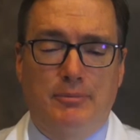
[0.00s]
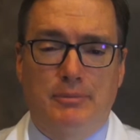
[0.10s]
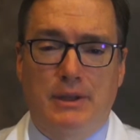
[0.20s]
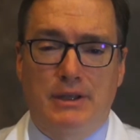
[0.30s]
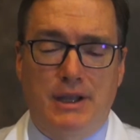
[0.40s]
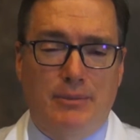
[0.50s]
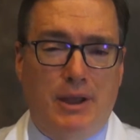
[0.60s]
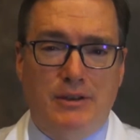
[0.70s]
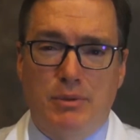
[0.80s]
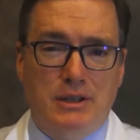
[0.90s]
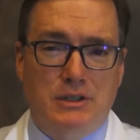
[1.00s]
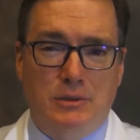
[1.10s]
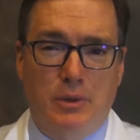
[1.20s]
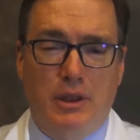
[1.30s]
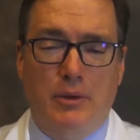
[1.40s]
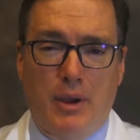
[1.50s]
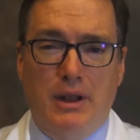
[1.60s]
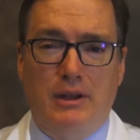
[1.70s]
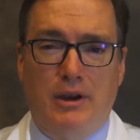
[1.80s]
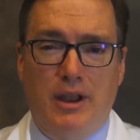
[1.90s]
Sometimes patients with
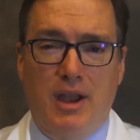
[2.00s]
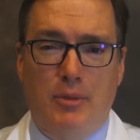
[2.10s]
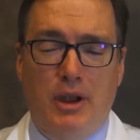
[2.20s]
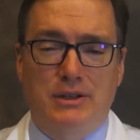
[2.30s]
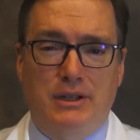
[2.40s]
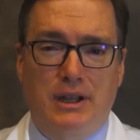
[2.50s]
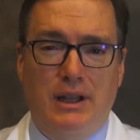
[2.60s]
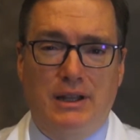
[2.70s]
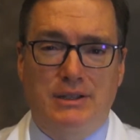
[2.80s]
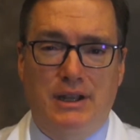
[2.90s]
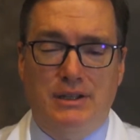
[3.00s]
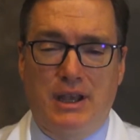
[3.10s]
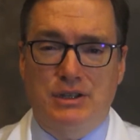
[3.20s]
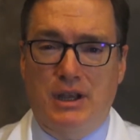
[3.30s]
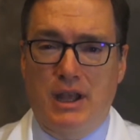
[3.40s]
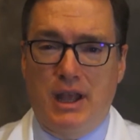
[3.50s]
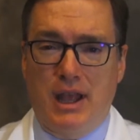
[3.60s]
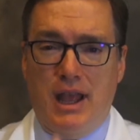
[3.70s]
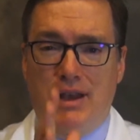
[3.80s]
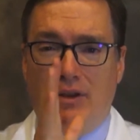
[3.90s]
hereditary hemorrhagic telangiectasia
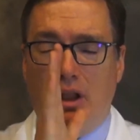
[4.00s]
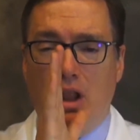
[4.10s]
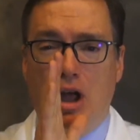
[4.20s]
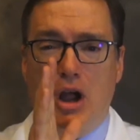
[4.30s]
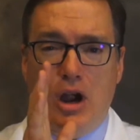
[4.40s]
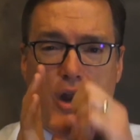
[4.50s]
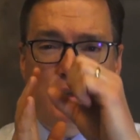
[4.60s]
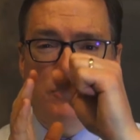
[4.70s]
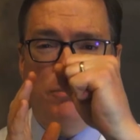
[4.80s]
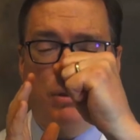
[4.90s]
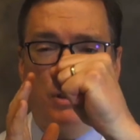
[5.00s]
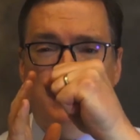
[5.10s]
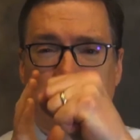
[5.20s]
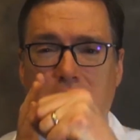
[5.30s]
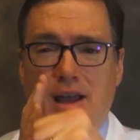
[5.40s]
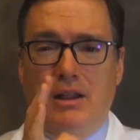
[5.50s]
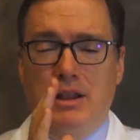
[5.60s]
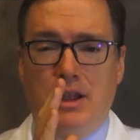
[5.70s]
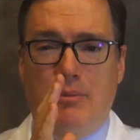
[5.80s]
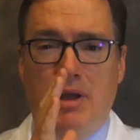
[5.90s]
have a large pulsatile
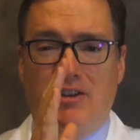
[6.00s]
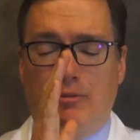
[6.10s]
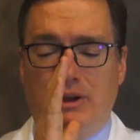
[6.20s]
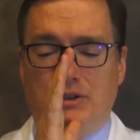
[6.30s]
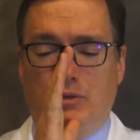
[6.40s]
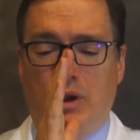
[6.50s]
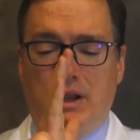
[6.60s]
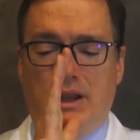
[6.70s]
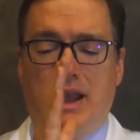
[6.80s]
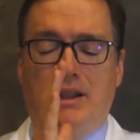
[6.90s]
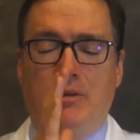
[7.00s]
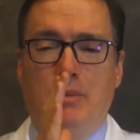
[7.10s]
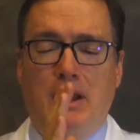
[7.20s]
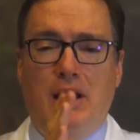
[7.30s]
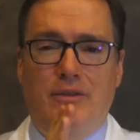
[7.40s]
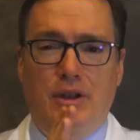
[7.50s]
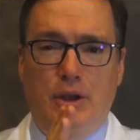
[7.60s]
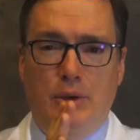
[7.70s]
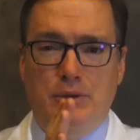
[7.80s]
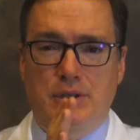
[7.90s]
malformation right down the middle of the
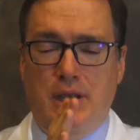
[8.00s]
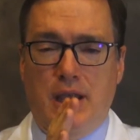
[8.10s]
nose,